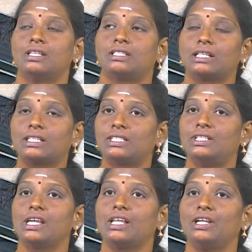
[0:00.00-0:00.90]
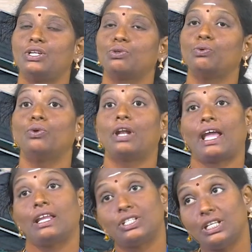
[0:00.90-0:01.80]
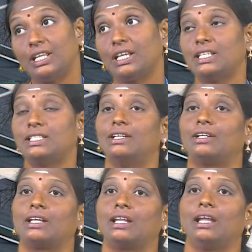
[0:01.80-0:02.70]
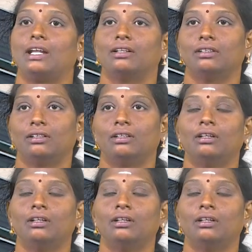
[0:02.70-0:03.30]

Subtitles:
6 degree to 90 degree centigrade.